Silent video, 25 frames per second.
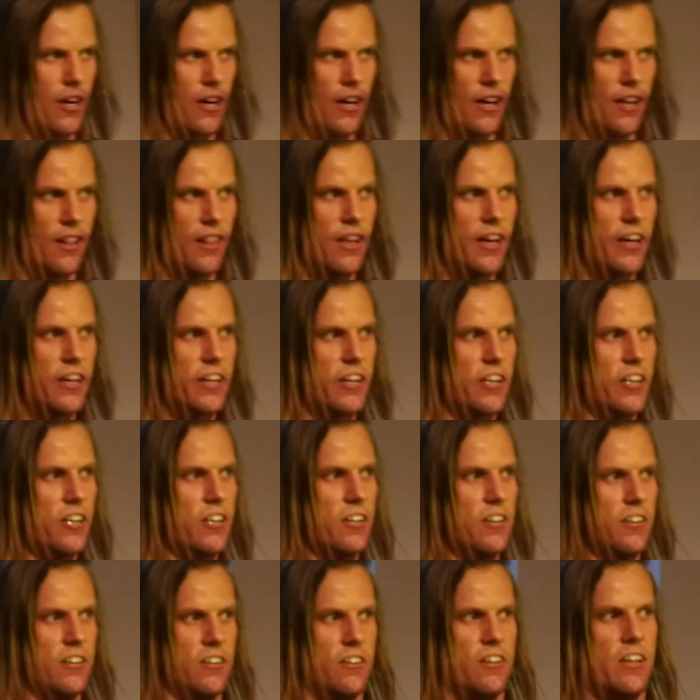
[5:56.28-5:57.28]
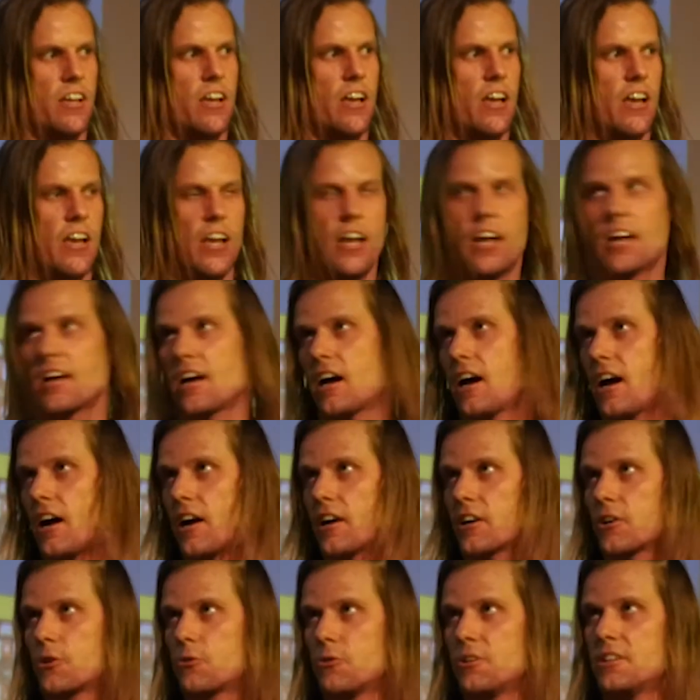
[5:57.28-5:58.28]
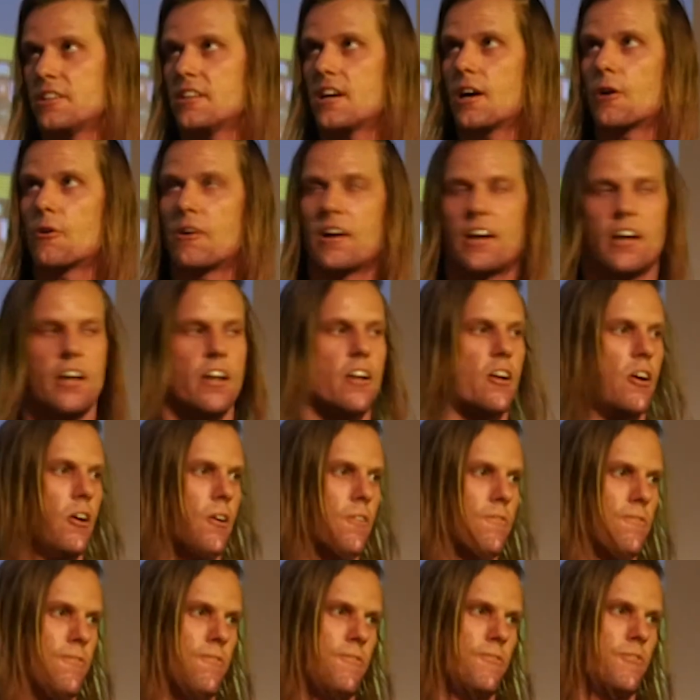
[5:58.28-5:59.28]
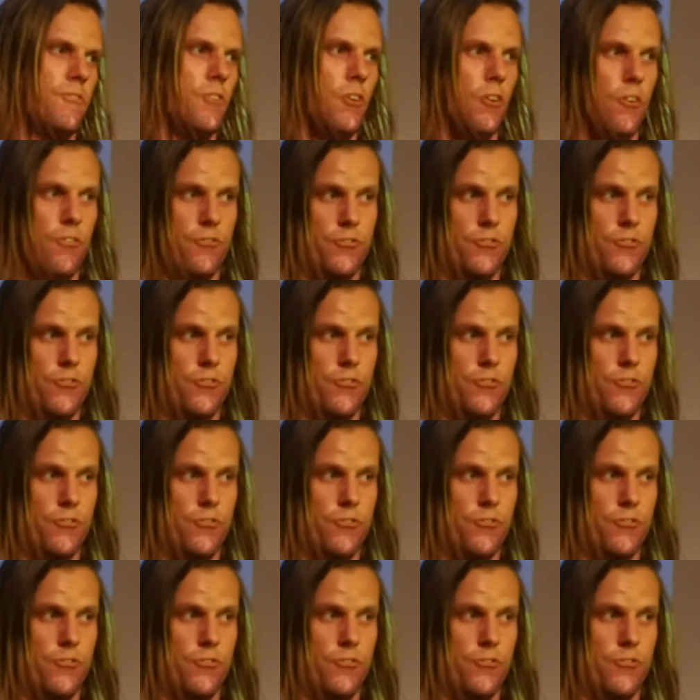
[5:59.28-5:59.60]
where a grid array of